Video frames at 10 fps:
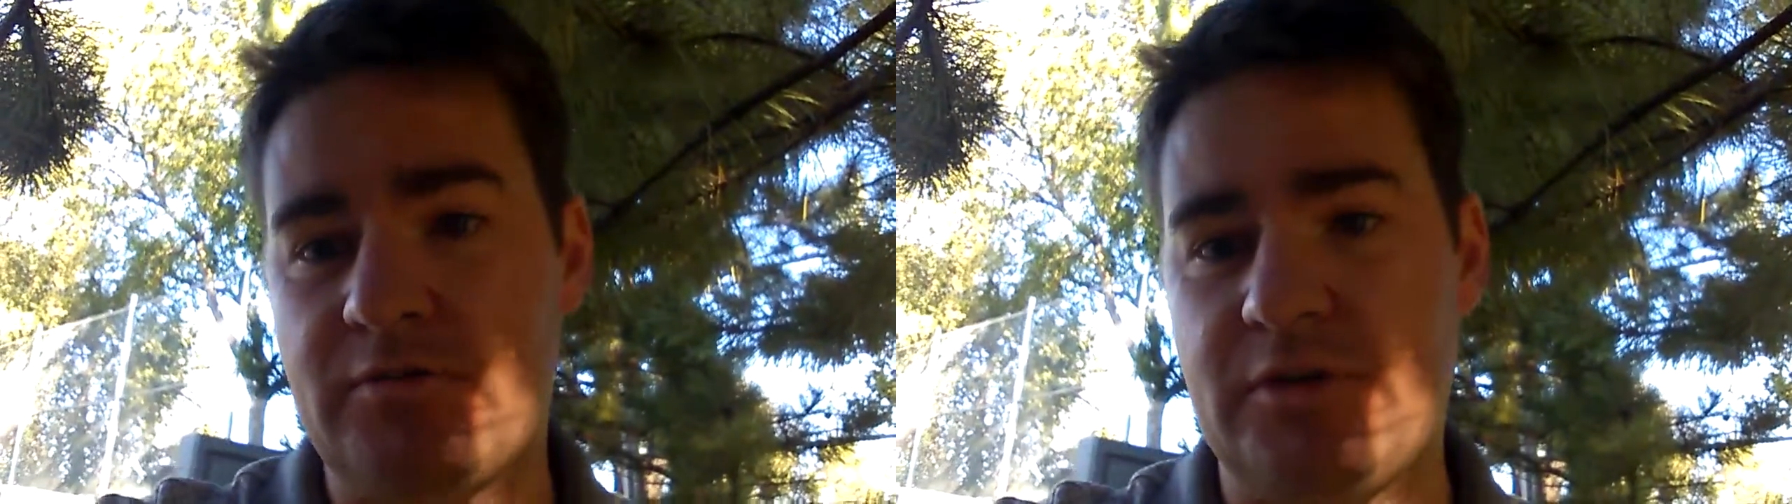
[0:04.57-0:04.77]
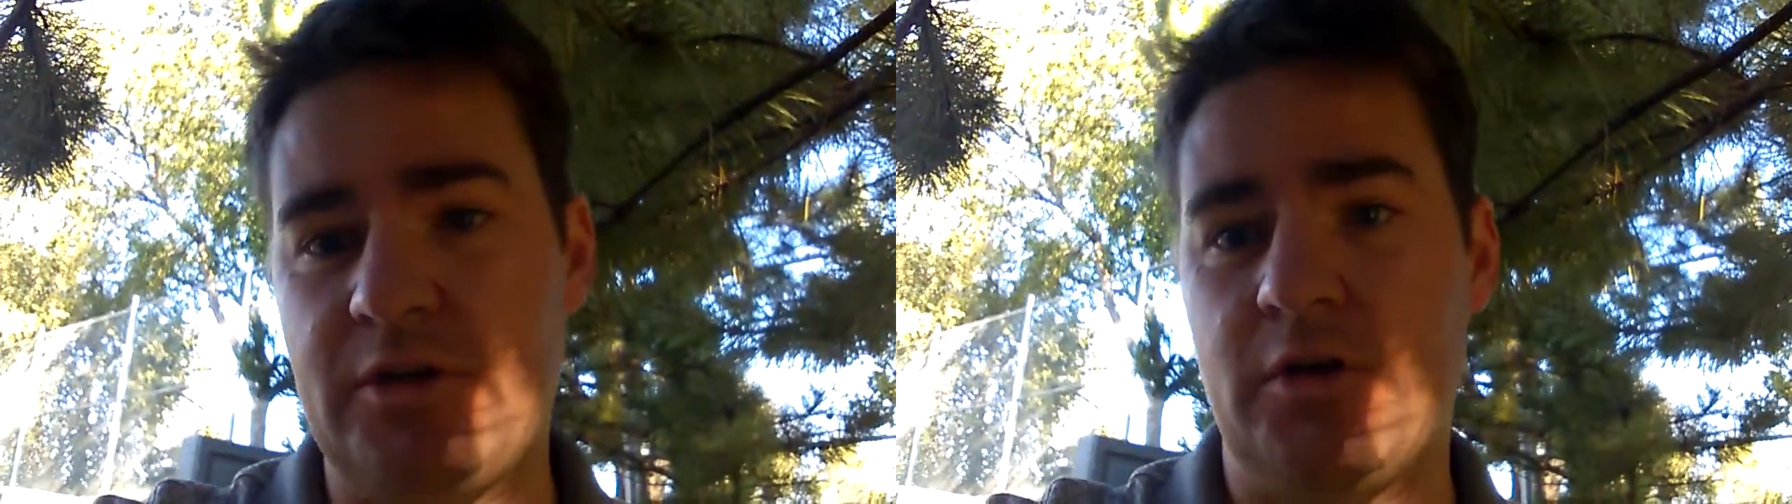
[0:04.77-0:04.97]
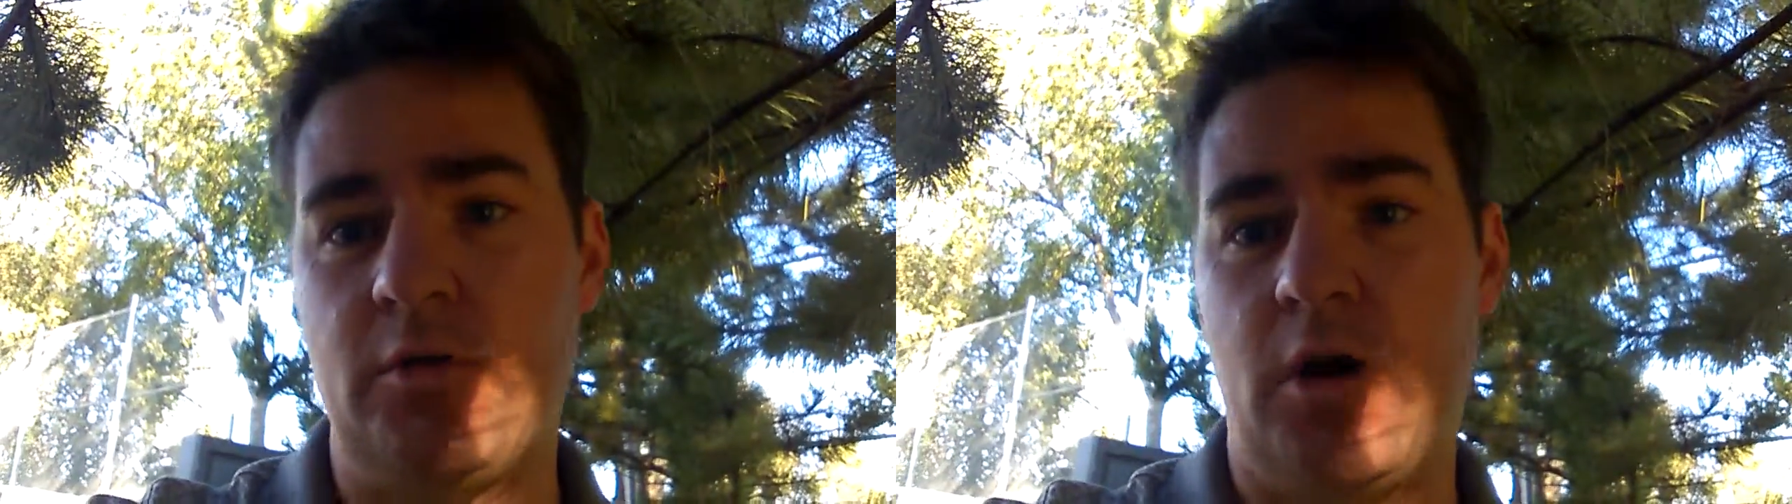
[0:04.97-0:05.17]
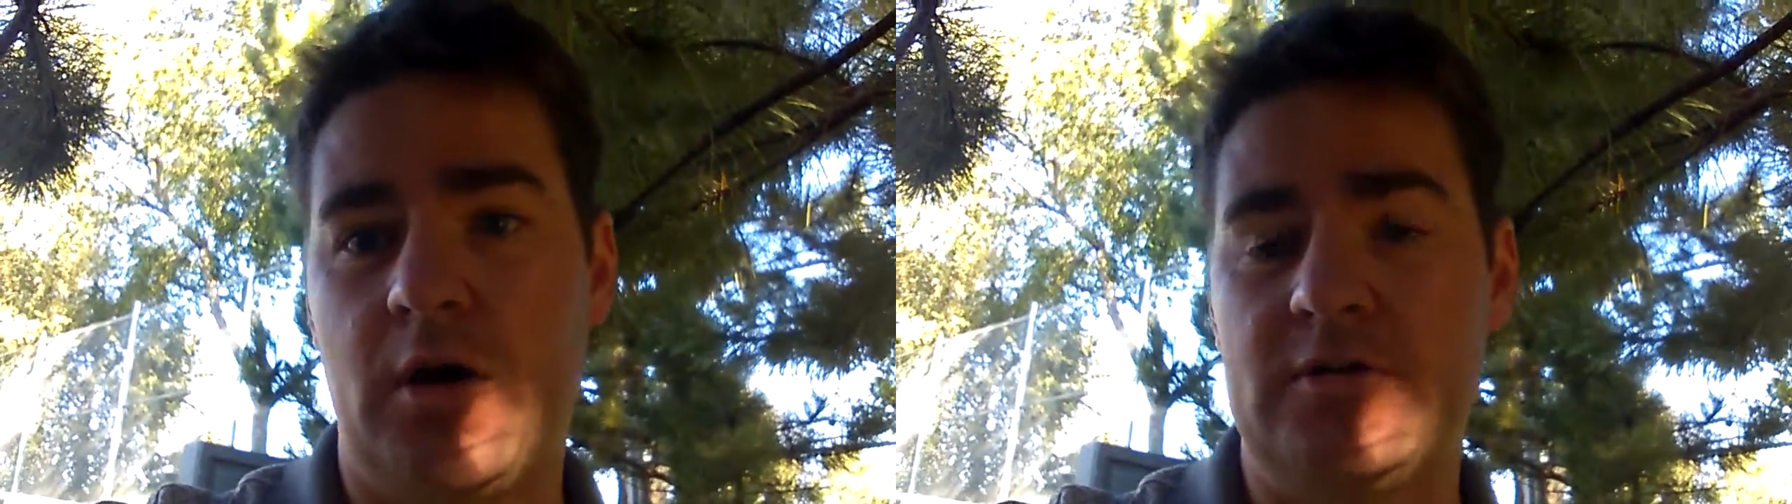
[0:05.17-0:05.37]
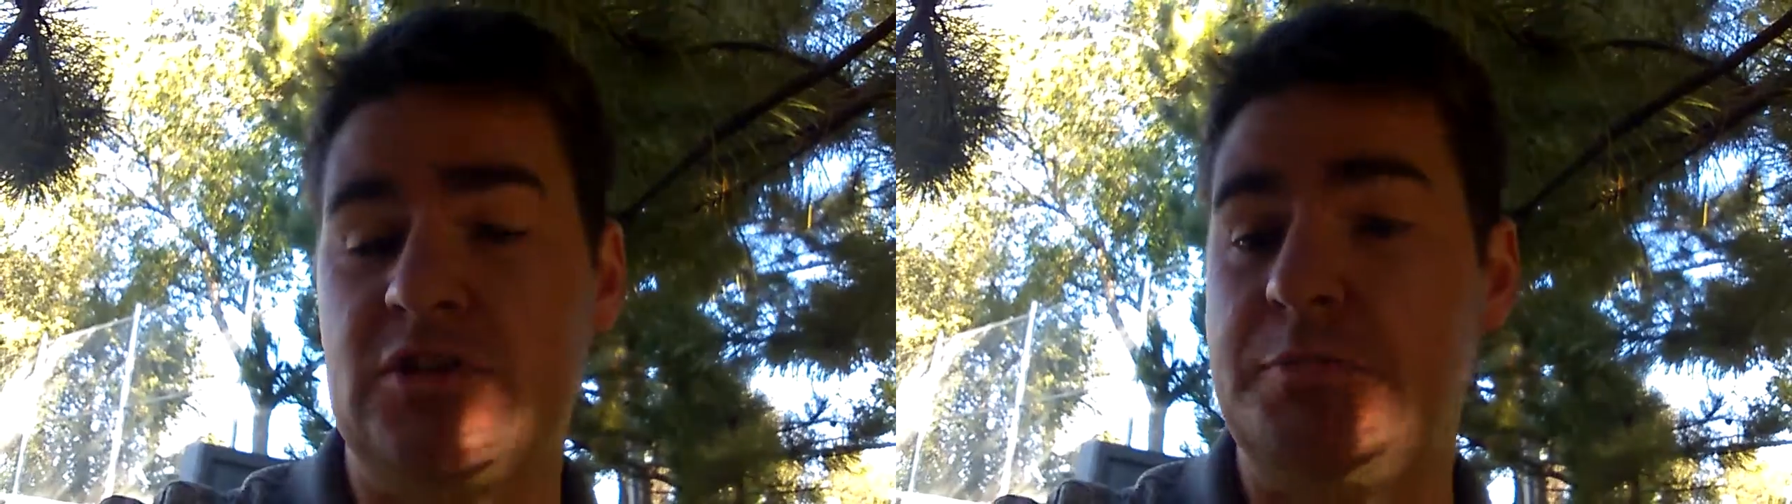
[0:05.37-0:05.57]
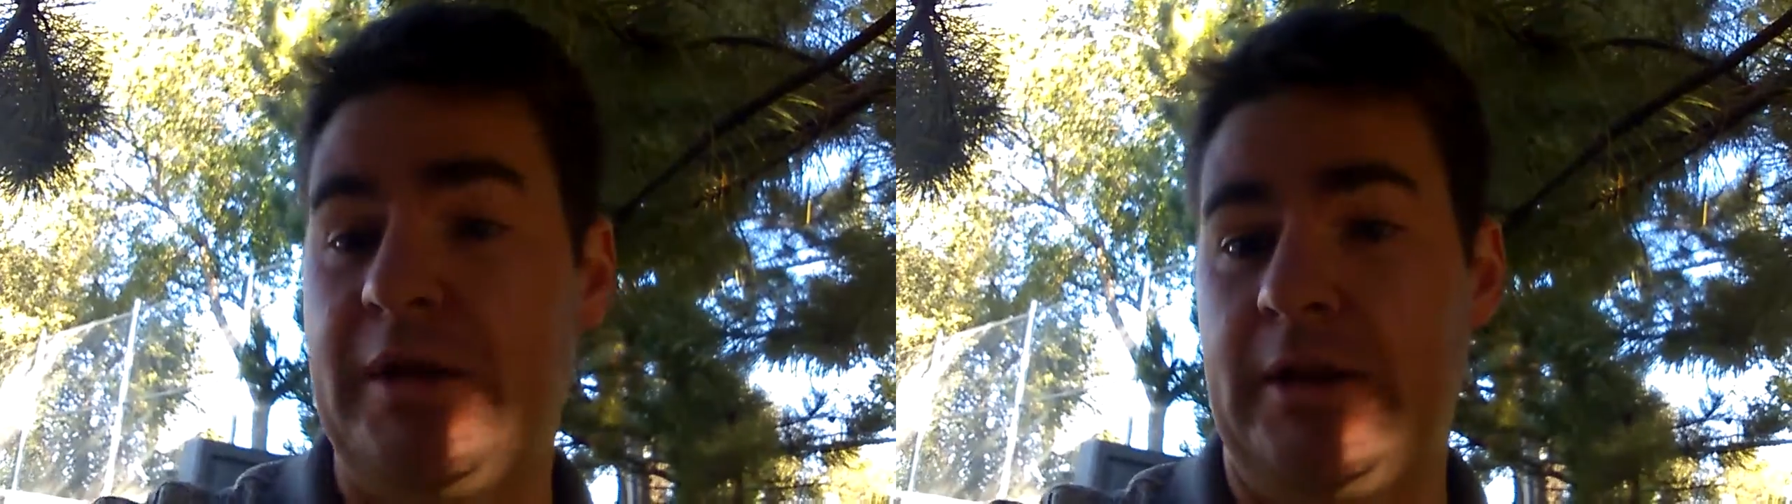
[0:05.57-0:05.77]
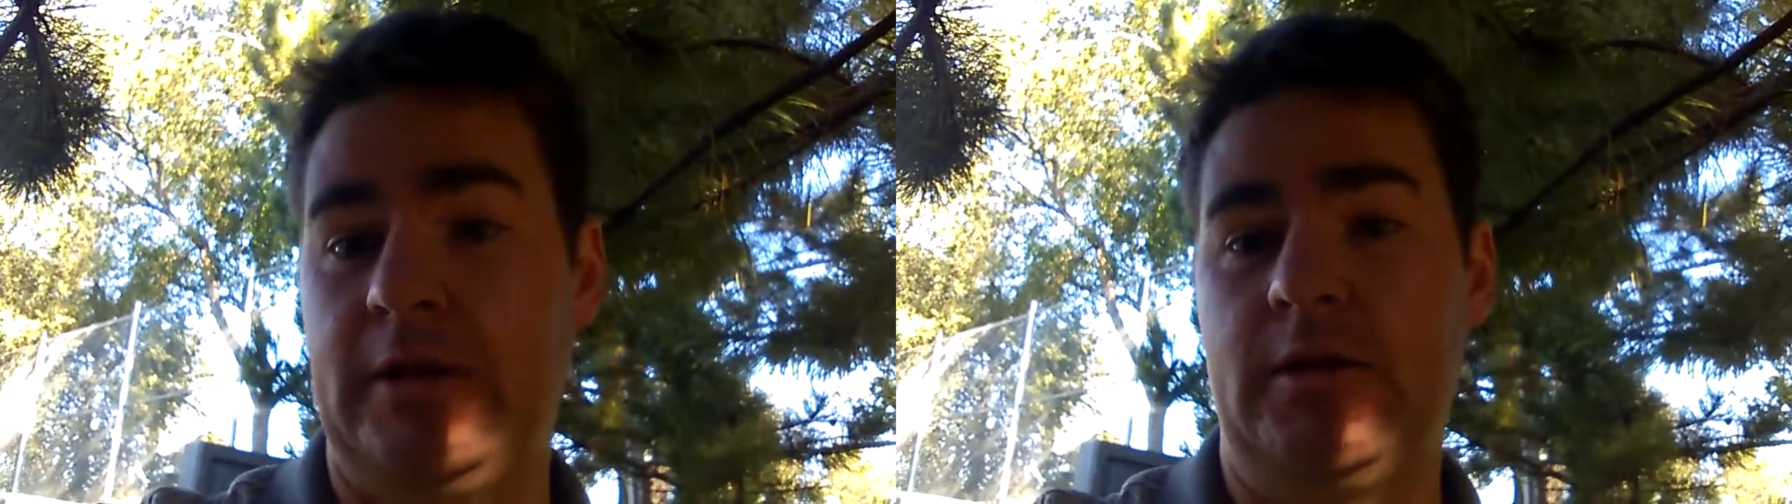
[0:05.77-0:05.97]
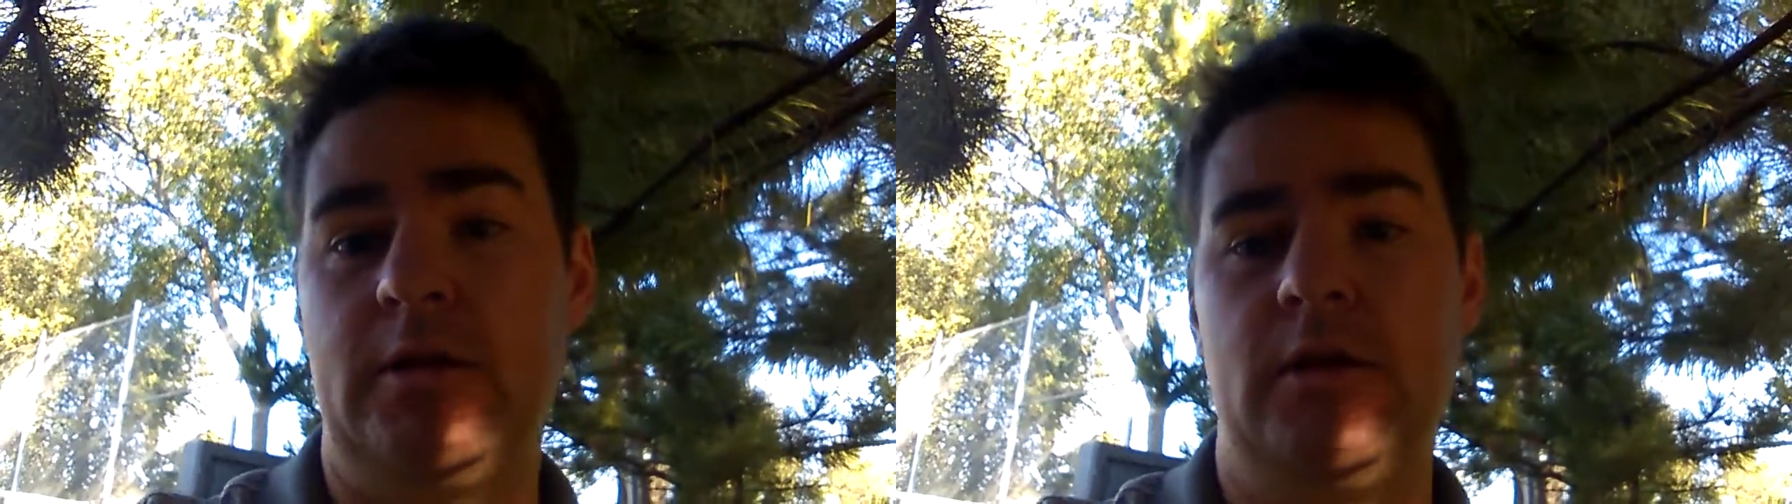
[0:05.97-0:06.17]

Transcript: video on spinning.